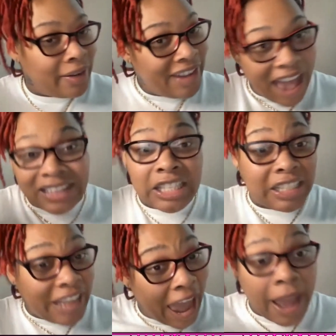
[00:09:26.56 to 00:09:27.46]
Not
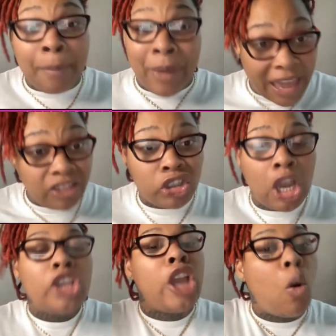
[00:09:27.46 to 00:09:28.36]
today, bitch.
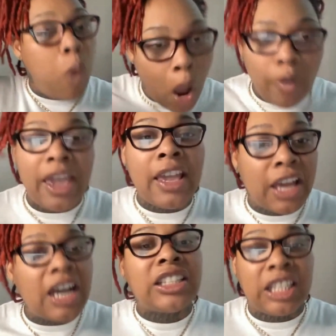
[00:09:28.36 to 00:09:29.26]
You won't
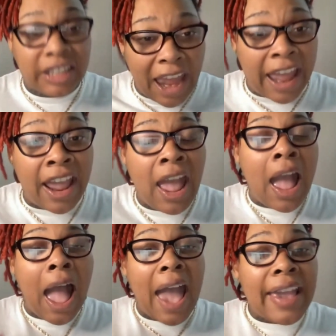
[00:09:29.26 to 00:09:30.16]
eat good today.
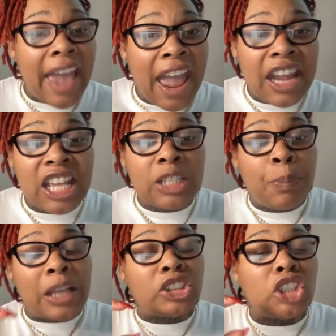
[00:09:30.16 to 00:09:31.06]
I gave this
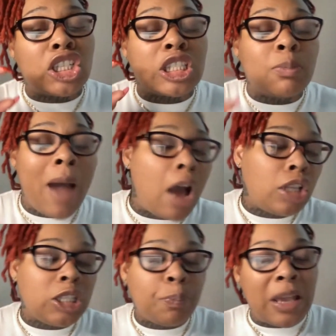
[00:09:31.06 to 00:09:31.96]
bitch the
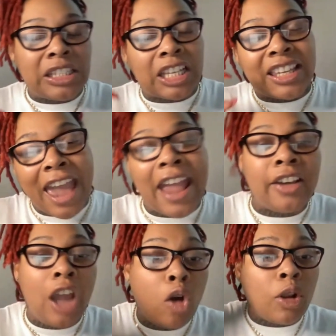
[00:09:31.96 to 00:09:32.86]
smallest piece of cake
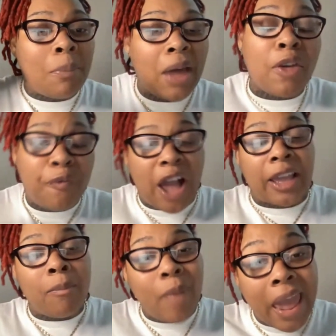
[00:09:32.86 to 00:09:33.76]
known to
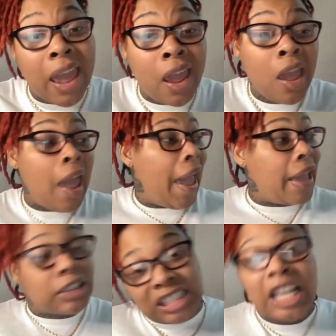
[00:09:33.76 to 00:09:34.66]
motherfucking man
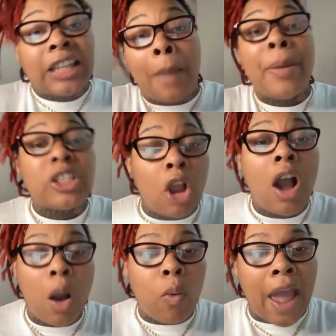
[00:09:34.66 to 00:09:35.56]
and sit that bitch
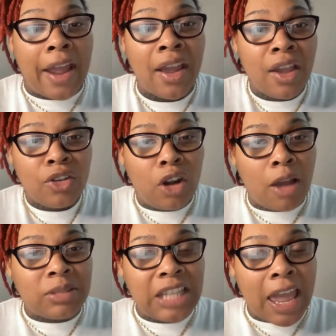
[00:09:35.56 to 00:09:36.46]
on her way. You
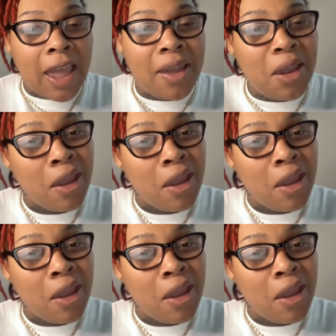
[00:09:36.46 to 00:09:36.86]
know what I'm saying?